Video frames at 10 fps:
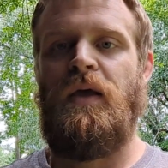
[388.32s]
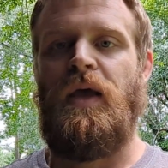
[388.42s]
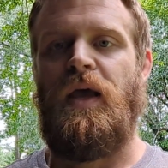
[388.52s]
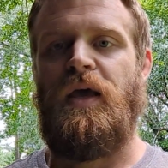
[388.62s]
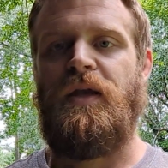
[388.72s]

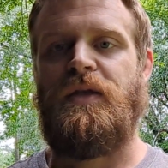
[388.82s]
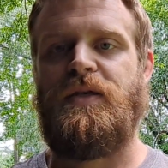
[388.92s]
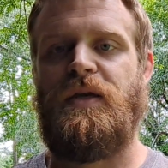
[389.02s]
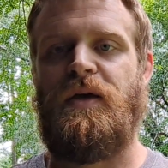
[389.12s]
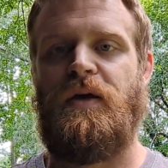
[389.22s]
And
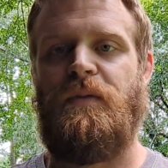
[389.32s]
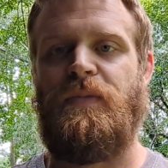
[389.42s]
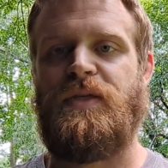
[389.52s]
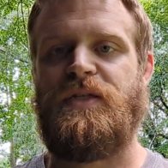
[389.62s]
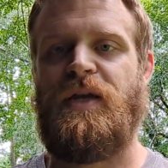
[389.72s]
um,
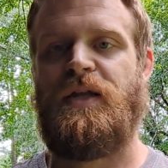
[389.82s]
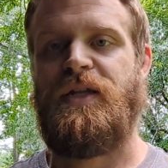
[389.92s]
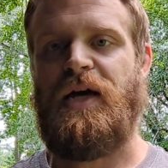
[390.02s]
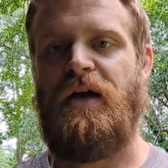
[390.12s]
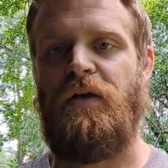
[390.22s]
this is not a
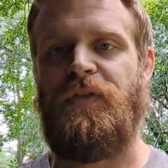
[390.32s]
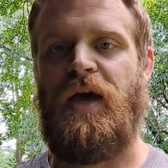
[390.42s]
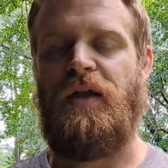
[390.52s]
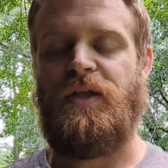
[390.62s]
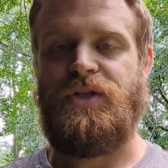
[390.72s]
denial
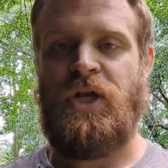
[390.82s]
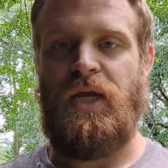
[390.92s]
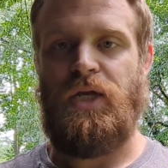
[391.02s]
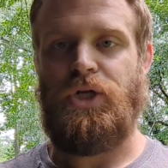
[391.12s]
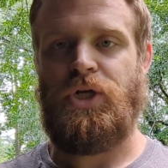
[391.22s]
that
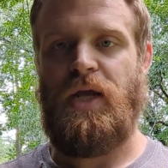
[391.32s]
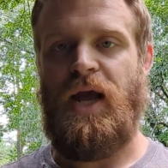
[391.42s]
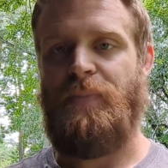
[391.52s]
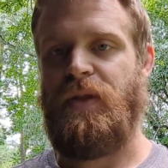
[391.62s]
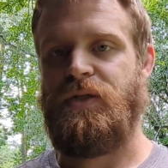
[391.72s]
change
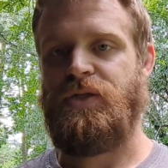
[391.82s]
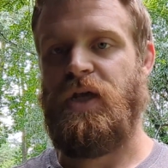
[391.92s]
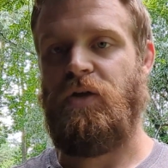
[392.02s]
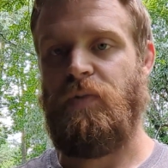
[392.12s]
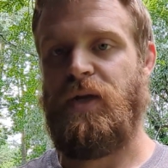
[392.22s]
happens
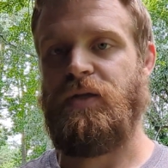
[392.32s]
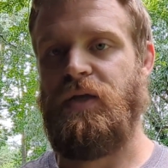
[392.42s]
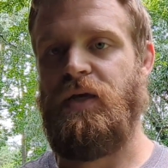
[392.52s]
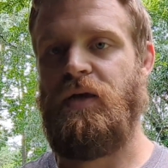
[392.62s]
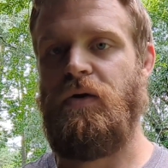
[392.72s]

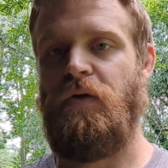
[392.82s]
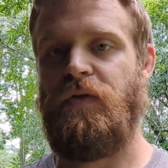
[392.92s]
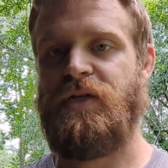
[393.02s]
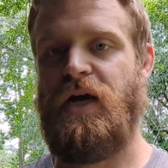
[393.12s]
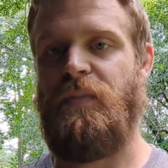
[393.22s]
incrementally
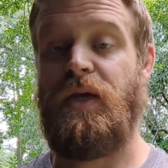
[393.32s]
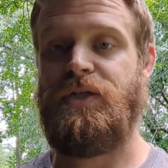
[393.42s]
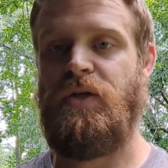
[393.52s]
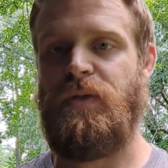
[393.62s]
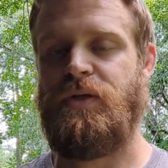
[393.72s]
over time
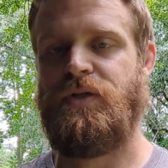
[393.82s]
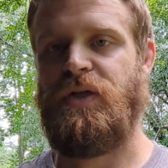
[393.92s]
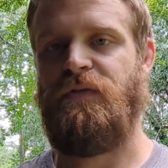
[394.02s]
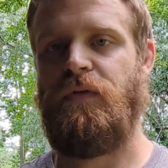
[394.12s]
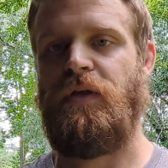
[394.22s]
because humans are
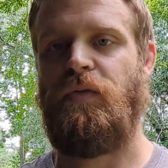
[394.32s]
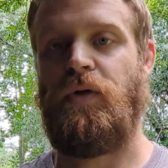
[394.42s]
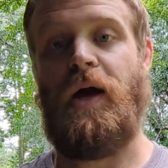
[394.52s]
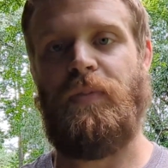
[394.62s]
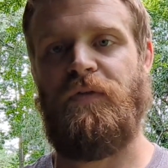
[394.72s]
sinful and we're
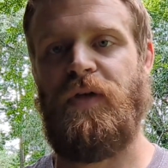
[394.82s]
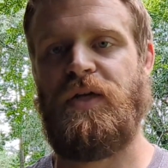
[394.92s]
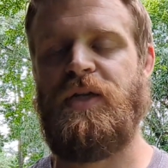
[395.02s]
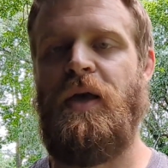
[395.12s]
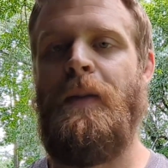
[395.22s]
not
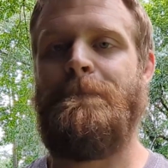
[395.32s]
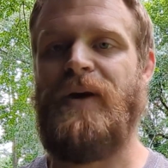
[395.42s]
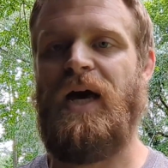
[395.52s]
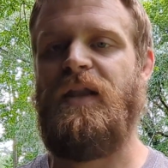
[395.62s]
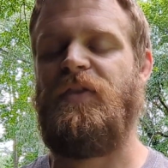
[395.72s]
perfect.
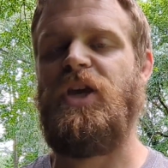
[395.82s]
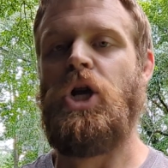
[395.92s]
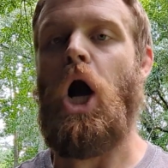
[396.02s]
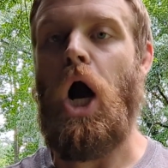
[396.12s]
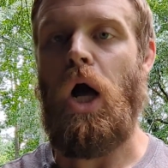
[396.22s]
But the
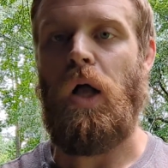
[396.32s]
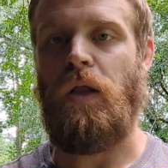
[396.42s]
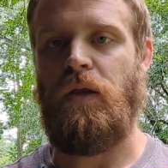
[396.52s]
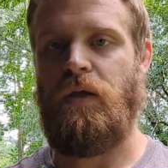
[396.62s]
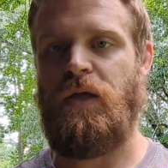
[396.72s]

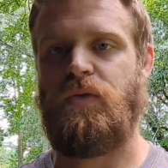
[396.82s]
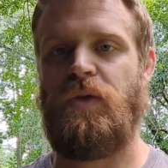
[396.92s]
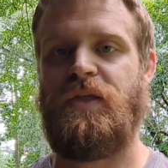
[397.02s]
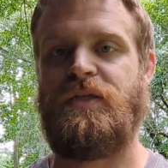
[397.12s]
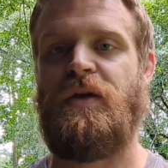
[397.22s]
call is
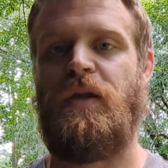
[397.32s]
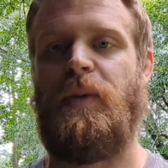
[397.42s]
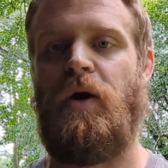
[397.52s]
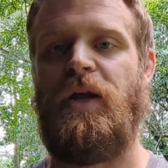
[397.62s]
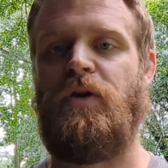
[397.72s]
what this is all
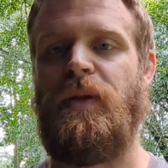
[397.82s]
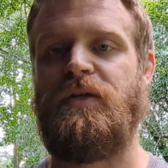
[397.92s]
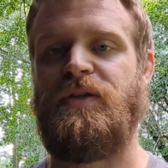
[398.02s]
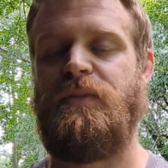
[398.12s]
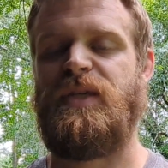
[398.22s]
about.
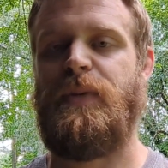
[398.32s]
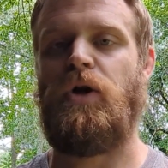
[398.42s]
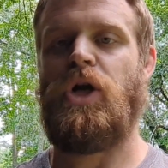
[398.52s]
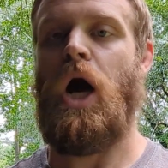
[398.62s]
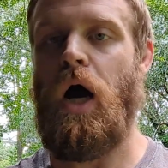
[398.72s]
Incrementalism is
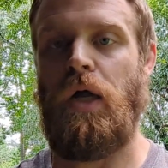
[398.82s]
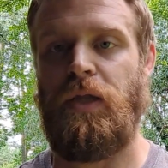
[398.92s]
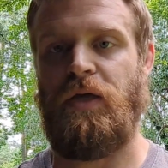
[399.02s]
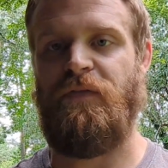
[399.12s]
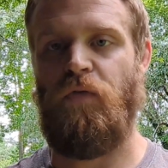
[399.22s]
about
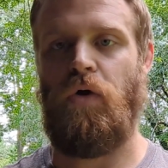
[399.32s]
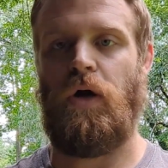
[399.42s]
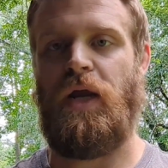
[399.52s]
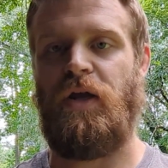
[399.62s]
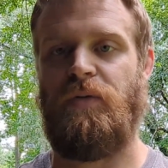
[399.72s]
calling
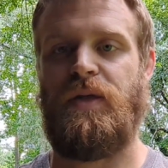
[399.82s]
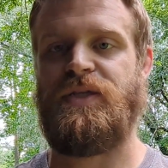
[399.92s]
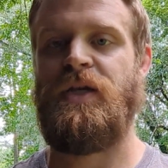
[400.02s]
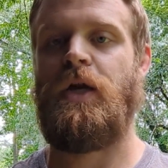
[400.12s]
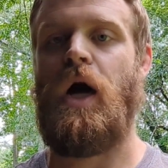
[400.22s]
for
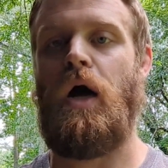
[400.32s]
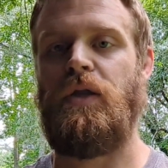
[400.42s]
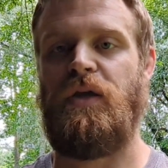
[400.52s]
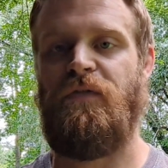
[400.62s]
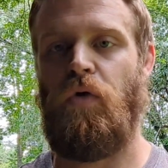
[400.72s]
increments,
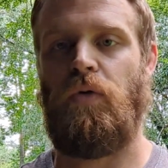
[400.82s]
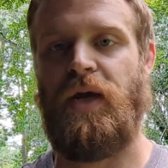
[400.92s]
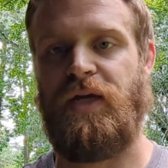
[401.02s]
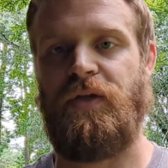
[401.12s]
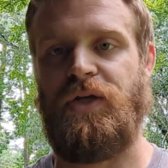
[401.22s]
calling for
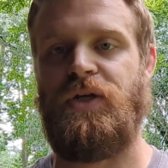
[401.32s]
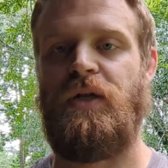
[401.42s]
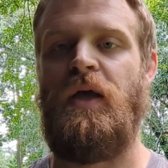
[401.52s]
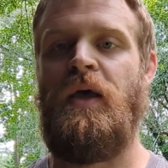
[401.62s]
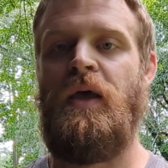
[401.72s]

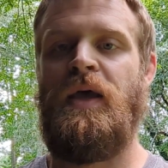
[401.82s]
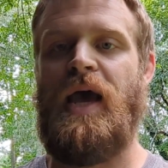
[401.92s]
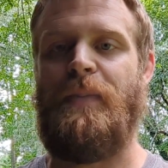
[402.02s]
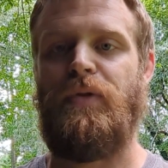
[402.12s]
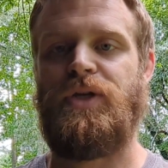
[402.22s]
regulation.
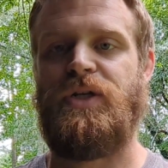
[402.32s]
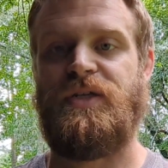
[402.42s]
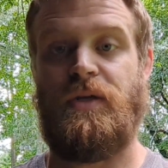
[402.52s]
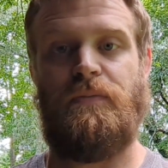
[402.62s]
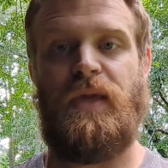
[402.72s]

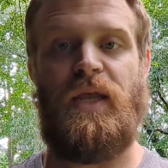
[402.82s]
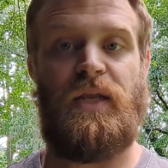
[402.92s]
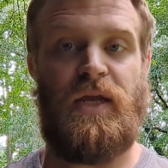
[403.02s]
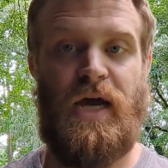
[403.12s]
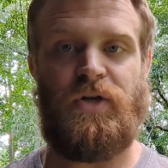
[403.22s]
Abolitionism,
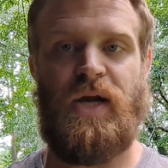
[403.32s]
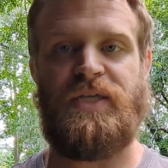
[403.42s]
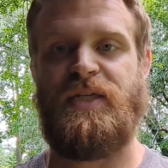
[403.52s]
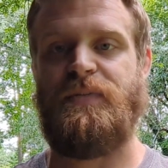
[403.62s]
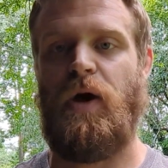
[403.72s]
in
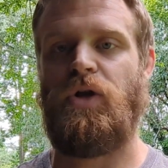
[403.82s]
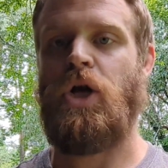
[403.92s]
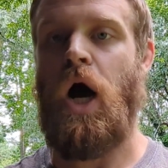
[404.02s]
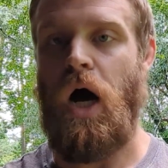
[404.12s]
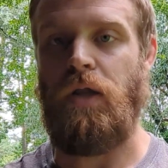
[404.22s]
contrast, is about
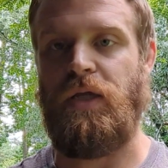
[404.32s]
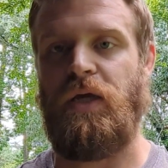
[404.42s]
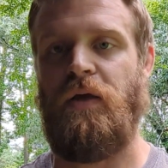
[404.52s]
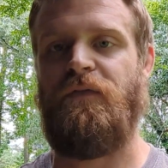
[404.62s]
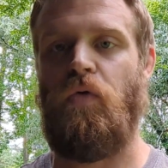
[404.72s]

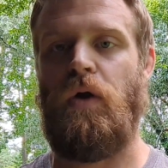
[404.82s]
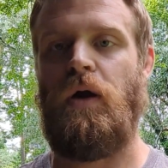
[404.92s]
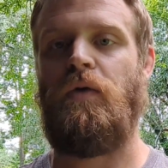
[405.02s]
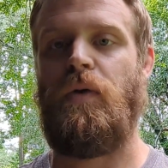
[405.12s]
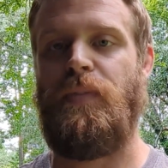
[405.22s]
calling
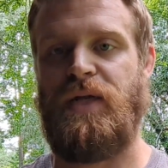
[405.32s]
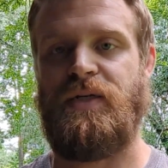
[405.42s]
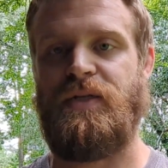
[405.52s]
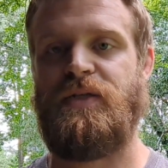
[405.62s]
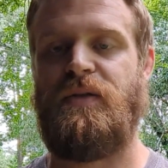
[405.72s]
for
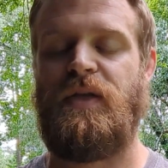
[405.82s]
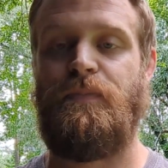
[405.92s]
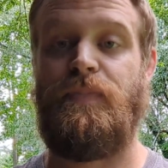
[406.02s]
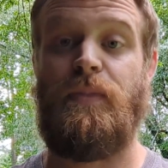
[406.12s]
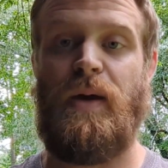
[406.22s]
repentance.
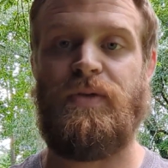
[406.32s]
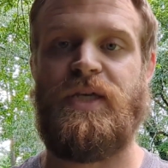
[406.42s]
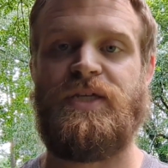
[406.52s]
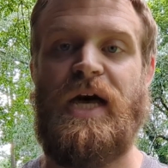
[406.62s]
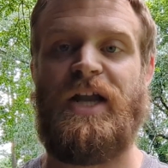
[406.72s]
The Bible
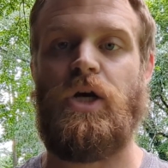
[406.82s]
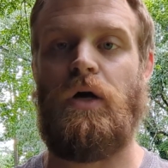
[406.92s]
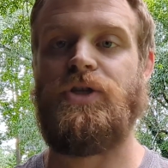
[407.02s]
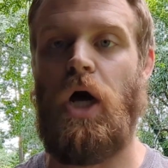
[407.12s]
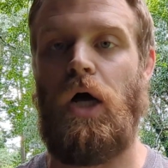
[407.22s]
says God
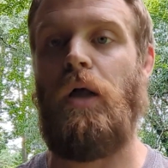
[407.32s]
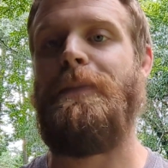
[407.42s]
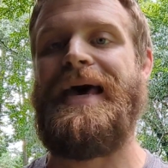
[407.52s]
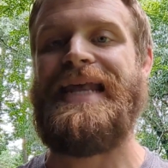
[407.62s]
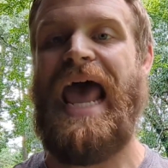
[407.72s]
calls all
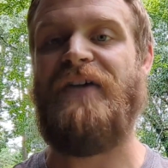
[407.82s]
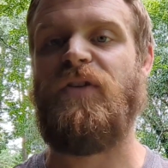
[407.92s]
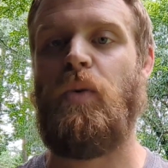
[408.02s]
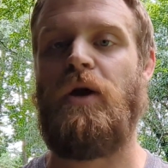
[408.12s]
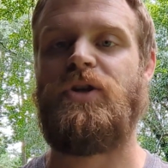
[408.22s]
men
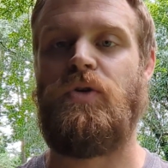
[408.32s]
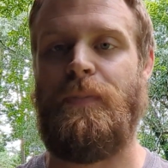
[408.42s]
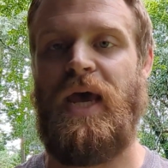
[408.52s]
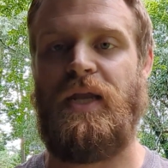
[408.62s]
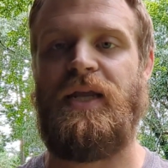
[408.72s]
everywhere to
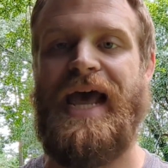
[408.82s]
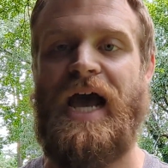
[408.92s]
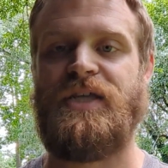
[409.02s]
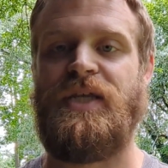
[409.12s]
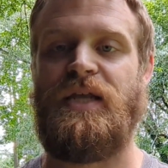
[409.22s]
repent in
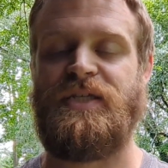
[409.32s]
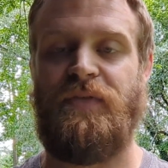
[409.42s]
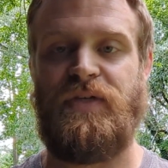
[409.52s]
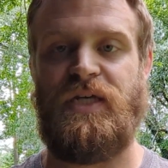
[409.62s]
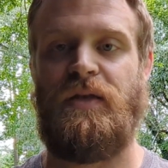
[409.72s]
Acts
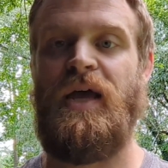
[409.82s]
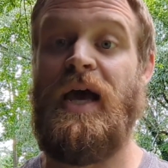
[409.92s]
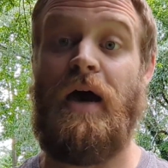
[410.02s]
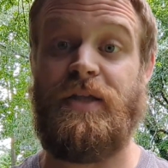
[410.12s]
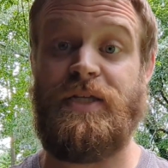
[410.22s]
17.
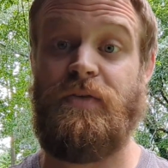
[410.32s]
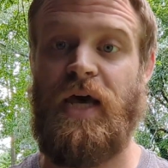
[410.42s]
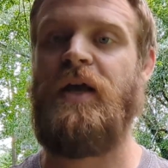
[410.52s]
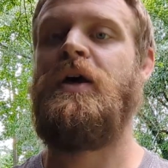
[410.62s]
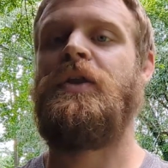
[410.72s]
How does he do
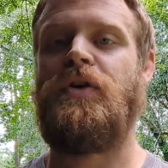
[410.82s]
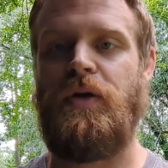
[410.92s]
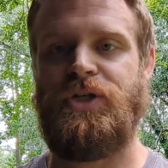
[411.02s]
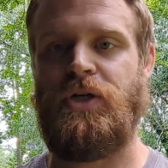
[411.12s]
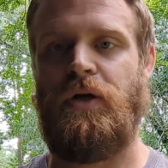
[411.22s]
that? Through
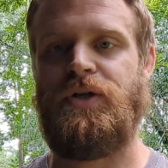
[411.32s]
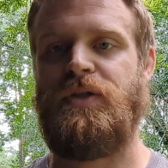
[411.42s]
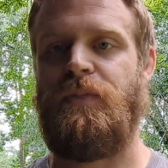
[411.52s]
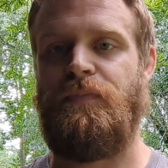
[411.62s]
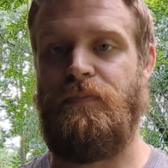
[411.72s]
his
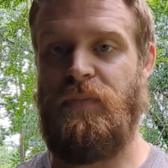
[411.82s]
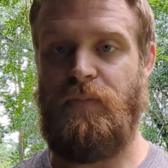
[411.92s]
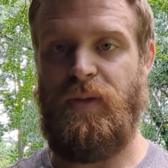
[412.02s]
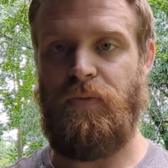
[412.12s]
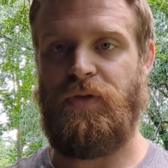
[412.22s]
church, the,
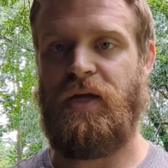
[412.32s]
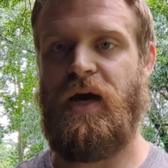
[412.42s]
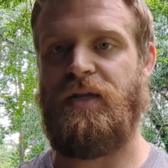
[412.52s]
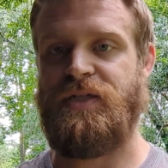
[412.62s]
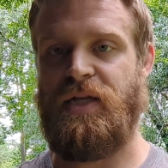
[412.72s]
the people that
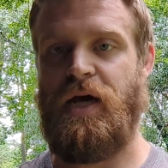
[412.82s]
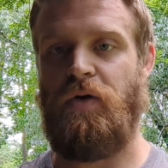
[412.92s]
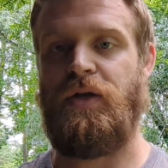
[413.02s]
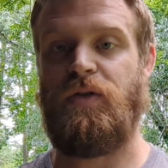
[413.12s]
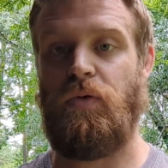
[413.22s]
God has sent
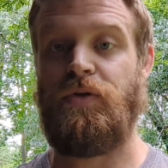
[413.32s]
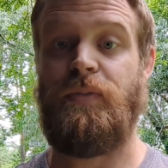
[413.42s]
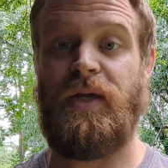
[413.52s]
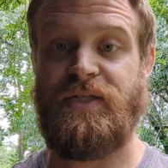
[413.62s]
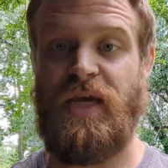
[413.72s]
out into the world
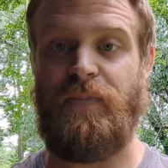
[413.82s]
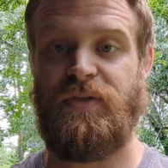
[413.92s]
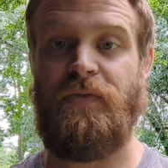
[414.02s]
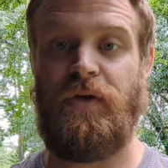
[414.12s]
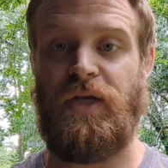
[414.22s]
to make
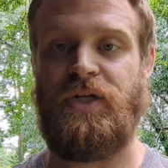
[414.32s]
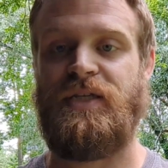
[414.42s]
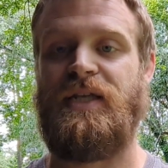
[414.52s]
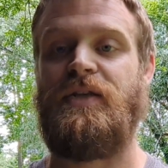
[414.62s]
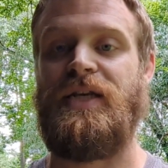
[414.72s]
disciples of all
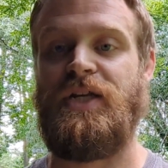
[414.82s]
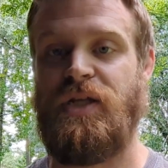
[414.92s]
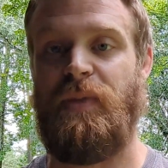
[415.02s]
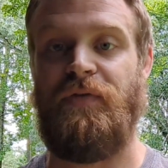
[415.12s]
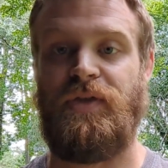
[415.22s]
nations and to teach
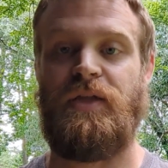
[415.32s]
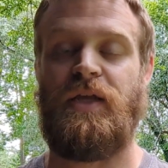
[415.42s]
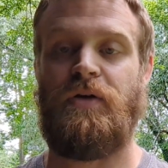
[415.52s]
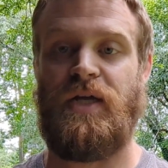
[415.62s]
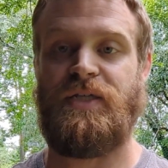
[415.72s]
them everything
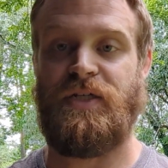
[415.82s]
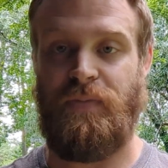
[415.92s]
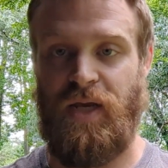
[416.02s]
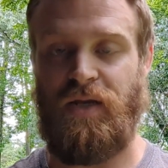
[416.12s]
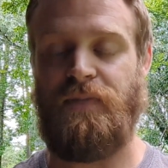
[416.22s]
that Christ has
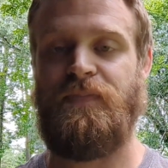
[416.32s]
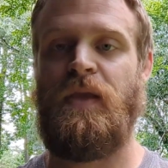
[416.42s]
commanded.